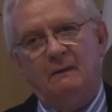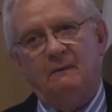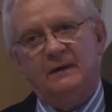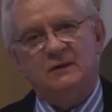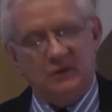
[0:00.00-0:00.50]

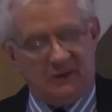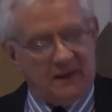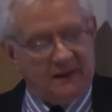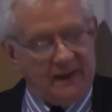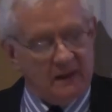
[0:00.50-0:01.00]
which
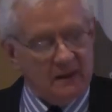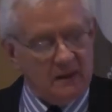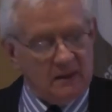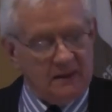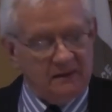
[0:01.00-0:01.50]

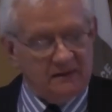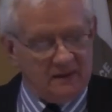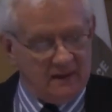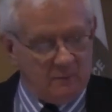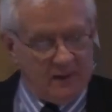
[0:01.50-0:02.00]
again is
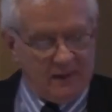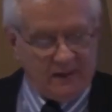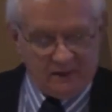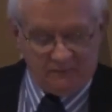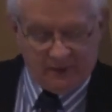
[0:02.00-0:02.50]
a
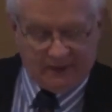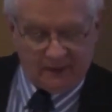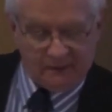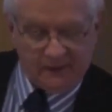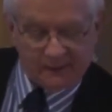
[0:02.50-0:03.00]
way of
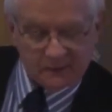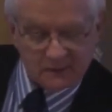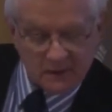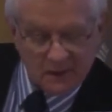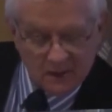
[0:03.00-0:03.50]
bringing
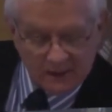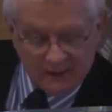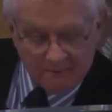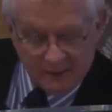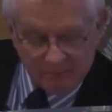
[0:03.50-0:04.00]
things
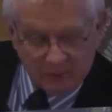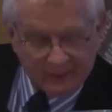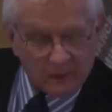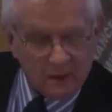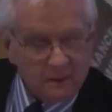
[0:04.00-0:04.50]
in public.
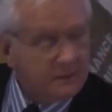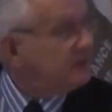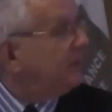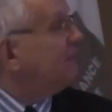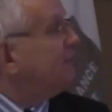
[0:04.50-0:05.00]

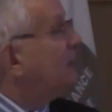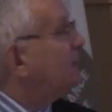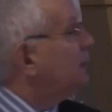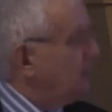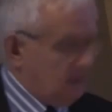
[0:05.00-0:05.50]
So let me
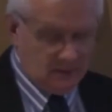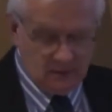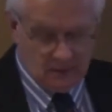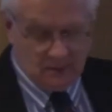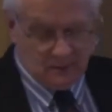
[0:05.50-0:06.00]

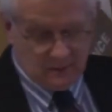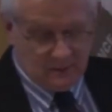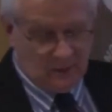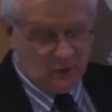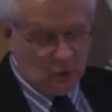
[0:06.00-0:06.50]

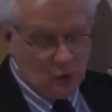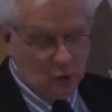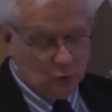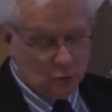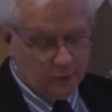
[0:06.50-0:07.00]

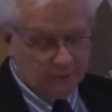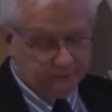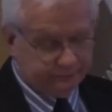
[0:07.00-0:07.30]
conclude.